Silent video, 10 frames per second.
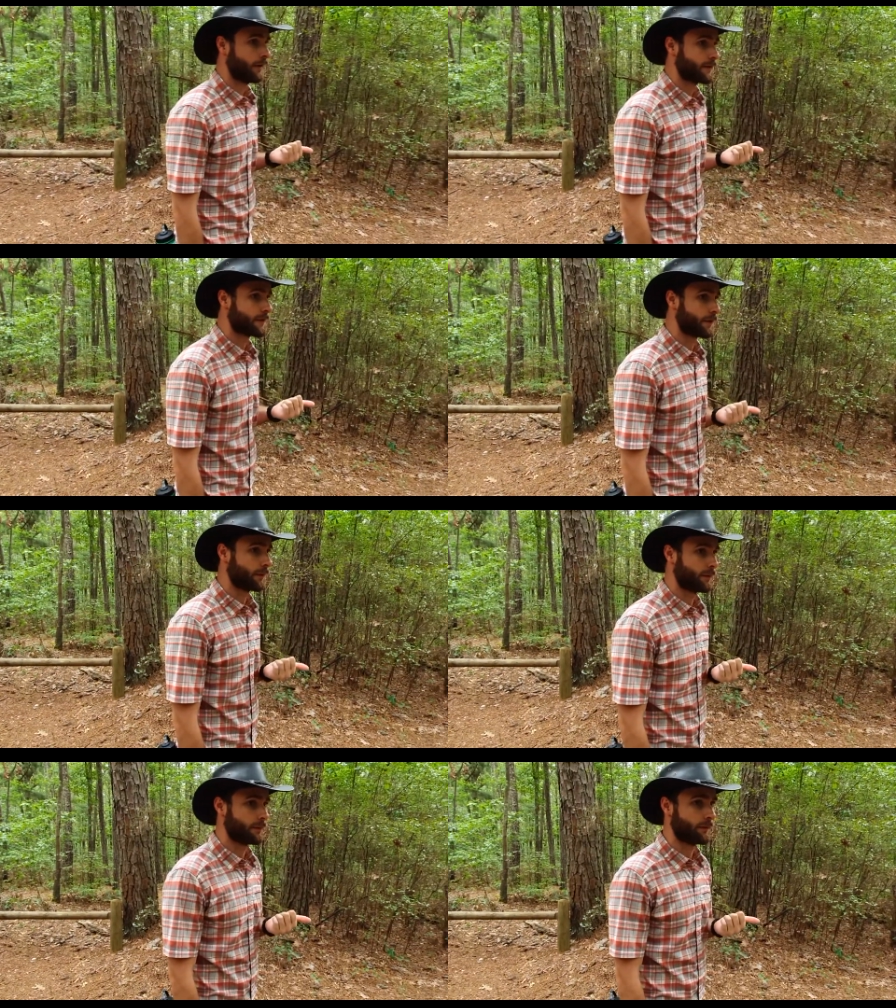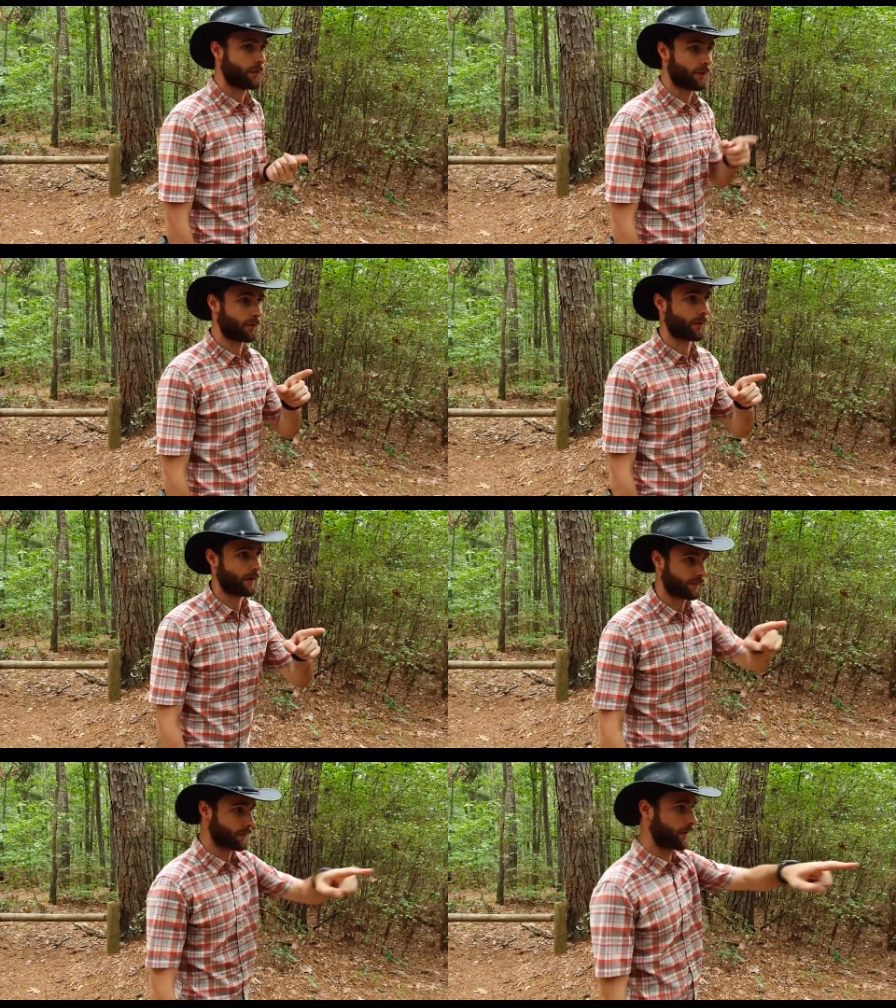So if you look around,
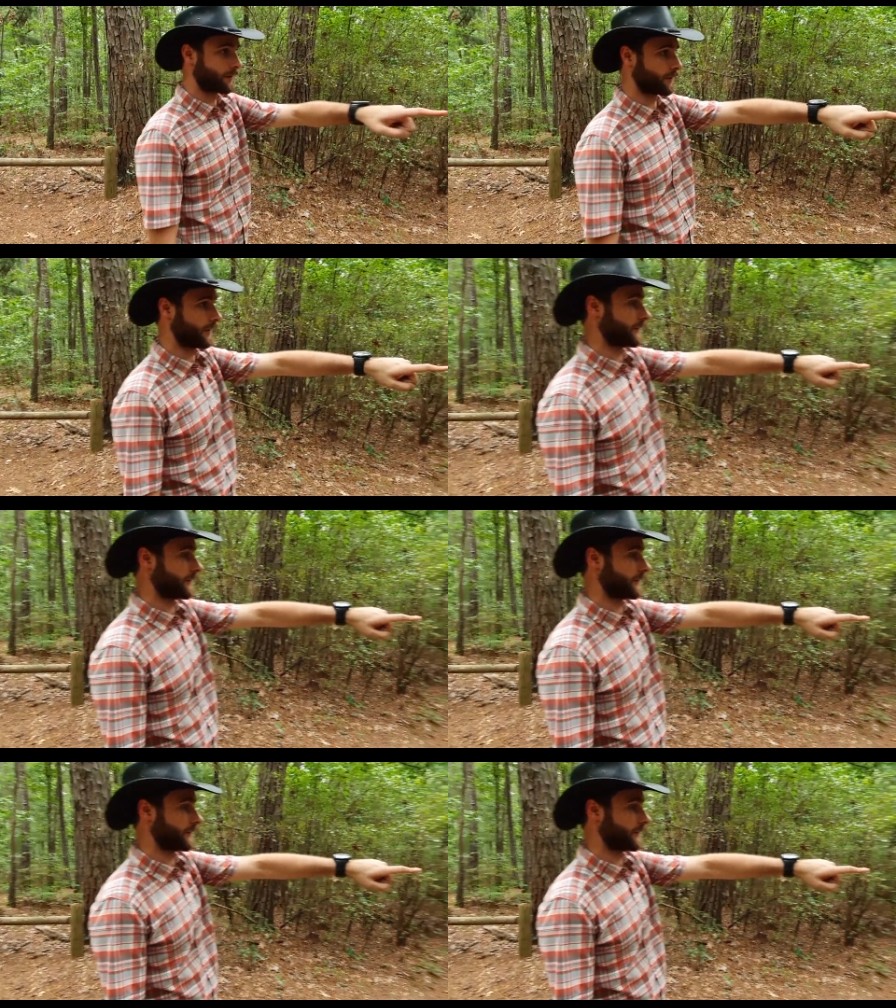that's why all the trees are